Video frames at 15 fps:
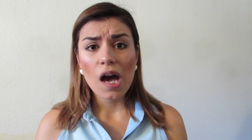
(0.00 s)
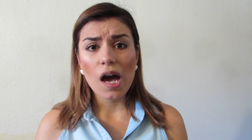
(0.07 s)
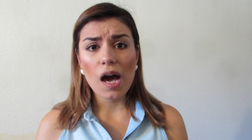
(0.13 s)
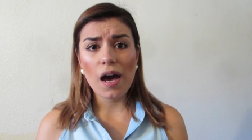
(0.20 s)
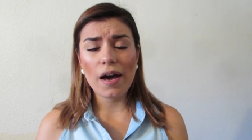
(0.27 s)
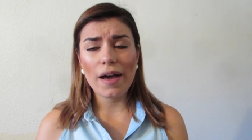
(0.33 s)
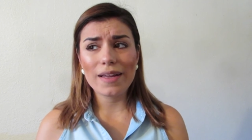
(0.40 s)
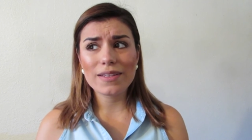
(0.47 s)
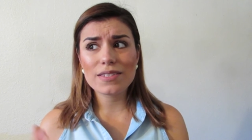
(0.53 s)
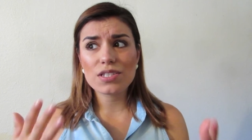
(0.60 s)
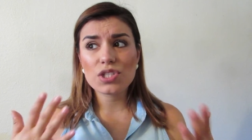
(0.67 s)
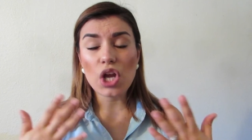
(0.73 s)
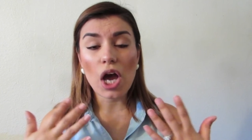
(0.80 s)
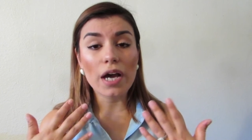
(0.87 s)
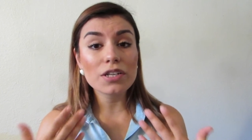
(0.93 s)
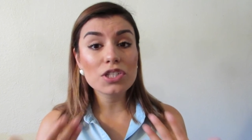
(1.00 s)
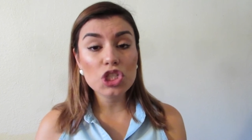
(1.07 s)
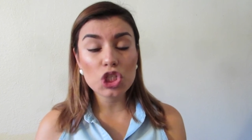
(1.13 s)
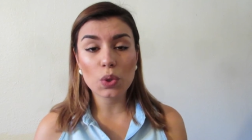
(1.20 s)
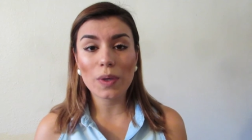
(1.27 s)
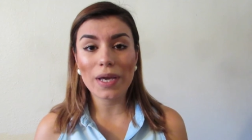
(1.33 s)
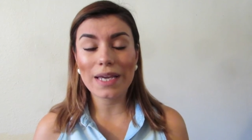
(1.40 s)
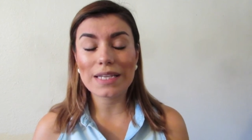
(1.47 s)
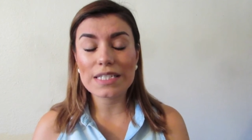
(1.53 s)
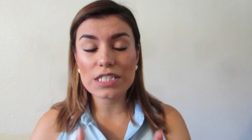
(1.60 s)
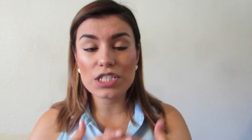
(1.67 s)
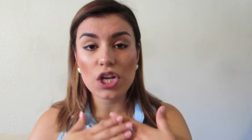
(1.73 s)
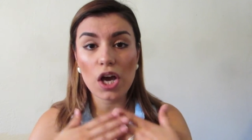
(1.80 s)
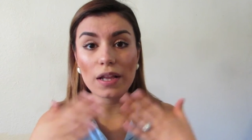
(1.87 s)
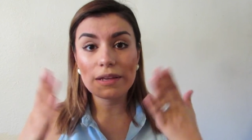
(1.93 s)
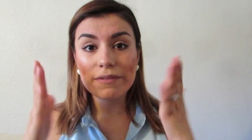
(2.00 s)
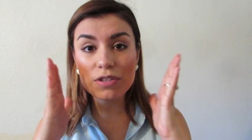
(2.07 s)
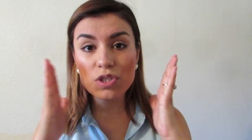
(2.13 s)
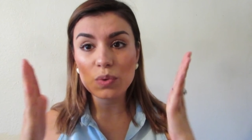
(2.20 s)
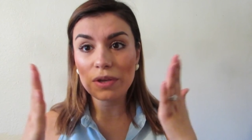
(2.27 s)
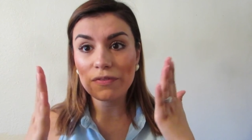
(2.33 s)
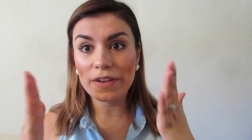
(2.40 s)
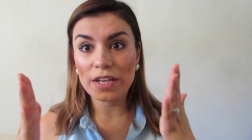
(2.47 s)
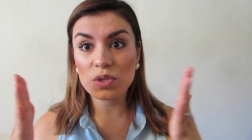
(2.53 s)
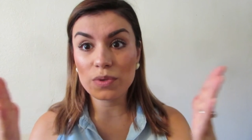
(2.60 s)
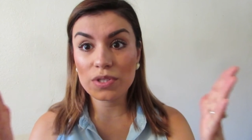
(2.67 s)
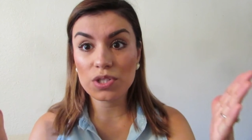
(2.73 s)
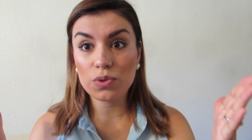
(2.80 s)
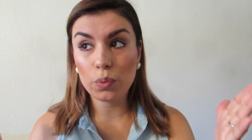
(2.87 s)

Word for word: Uh, it's not dewy. It does not leave a dewy finish,